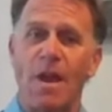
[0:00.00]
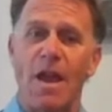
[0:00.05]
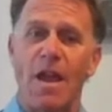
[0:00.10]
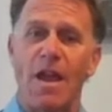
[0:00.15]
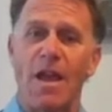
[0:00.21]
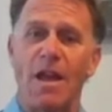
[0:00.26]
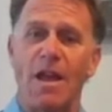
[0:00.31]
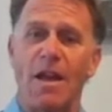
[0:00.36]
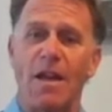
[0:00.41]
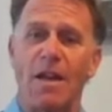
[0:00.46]

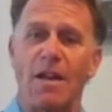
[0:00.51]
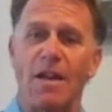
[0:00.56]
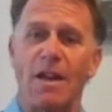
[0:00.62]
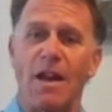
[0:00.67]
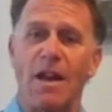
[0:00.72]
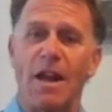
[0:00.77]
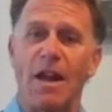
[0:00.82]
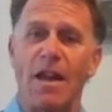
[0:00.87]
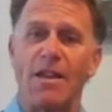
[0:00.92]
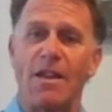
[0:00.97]
and
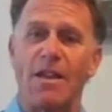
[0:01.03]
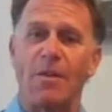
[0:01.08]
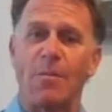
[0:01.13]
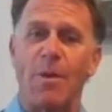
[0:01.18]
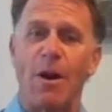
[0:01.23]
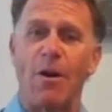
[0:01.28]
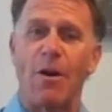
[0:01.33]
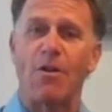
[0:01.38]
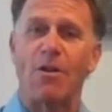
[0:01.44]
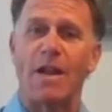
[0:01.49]
that
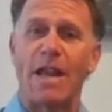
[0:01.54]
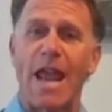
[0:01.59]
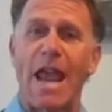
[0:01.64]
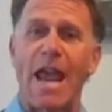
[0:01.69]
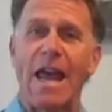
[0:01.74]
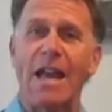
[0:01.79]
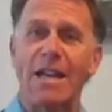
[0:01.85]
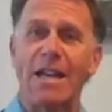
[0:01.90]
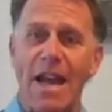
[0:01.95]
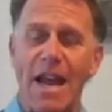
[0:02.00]
a parent
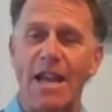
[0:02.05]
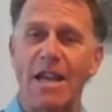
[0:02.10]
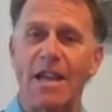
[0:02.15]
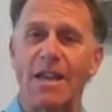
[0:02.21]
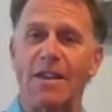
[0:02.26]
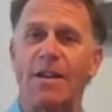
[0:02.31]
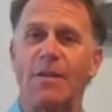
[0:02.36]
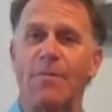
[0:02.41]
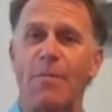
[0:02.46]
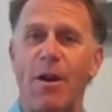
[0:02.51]
can take,
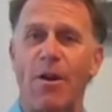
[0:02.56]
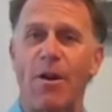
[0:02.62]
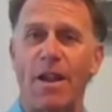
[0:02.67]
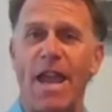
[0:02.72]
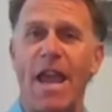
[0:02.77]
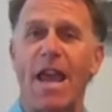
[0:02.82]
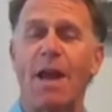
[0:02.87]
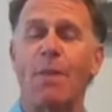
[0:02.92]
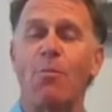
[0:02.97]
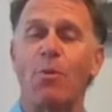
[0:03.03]
that a
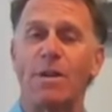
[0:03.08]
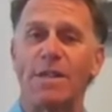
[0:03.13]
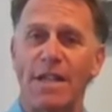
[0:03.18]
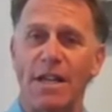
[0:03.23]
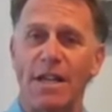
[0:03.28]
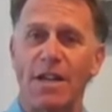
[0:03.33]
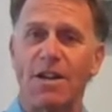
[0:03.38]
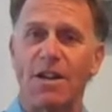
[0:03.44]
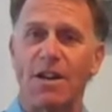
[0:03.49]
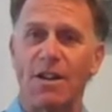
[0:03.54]
parent can
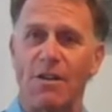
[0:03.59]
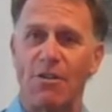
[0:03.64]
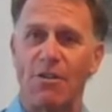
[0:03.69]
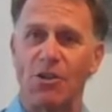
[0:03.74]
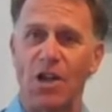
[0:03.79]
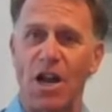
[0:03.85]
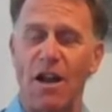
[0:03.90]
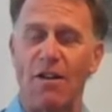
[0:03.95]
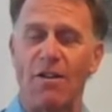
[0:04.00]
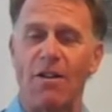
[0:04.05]
present to their
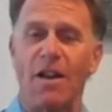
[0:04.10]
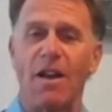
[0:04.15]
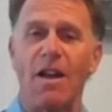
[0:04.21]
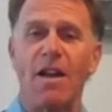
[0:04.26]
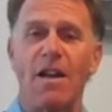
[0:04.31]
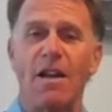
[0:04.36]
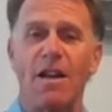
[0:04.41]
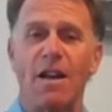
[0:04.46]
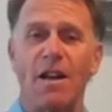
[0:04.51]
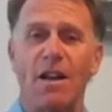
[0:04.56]
child
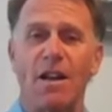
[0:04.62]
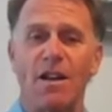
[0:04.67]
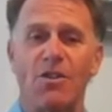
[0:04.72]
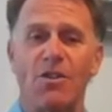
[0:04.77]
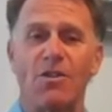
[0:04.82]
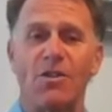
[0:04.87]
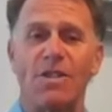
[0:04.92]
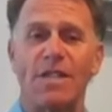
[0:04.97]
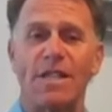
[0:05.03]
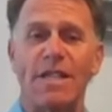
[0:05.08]

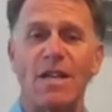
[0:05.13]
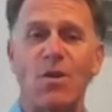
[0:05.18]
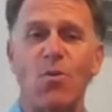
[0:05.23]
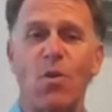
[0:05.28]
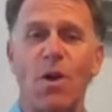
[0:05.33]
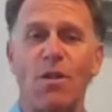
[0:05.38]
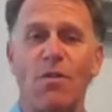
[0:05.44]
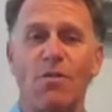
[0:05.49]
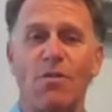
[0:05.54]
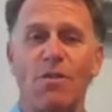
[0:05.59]
to see
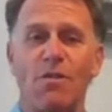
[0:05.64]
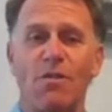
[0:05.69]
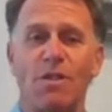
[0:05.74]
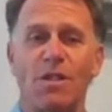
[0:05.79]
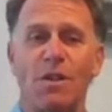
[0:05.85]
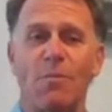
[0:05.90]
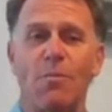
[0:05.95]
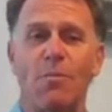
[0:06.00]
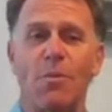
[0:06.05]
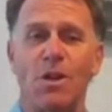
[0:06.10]
whether
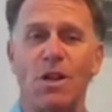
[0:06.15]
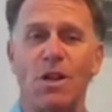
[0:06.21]
there's some